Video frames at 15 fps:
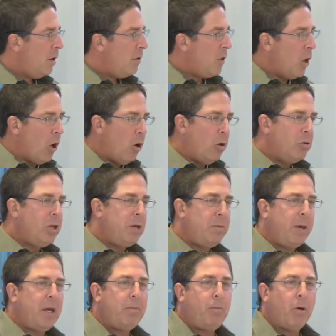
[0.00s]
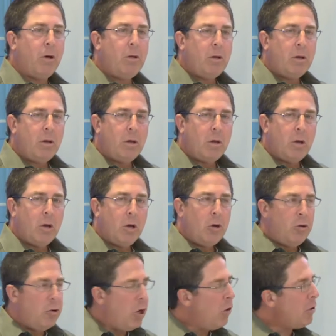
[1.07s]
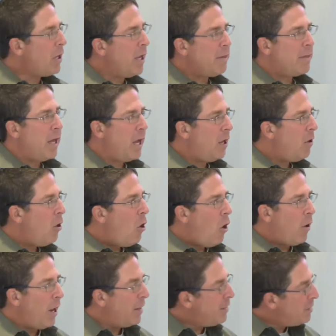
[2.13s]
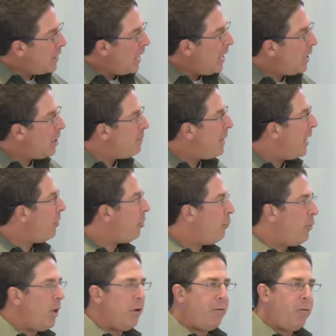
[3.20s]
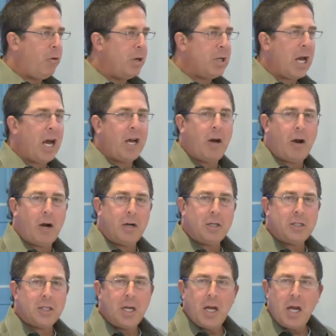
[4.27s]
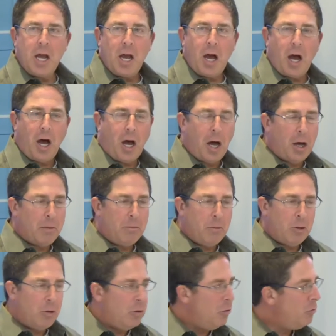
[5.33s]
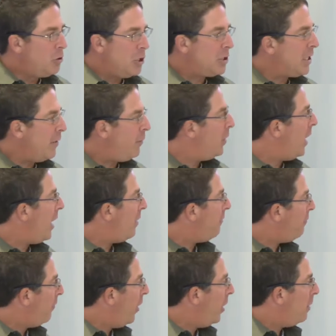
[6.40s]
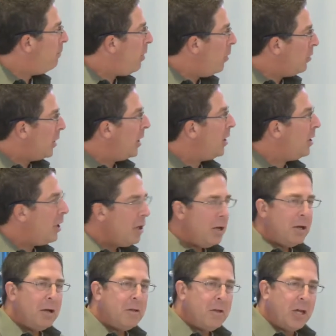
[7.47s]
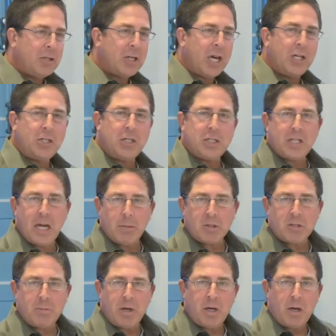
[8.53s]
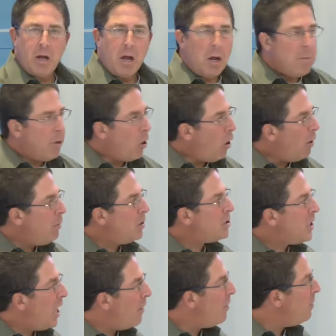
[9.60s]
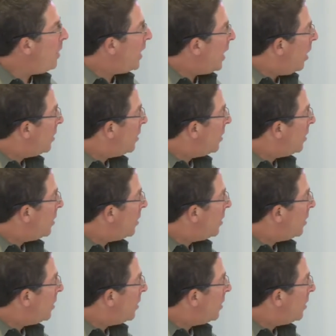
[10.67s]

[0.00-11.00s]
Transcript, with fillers: The only people who don't get that are, I think, about 3 or 4 diehards who just have a lot of fun poking the education establishment. But almost everybody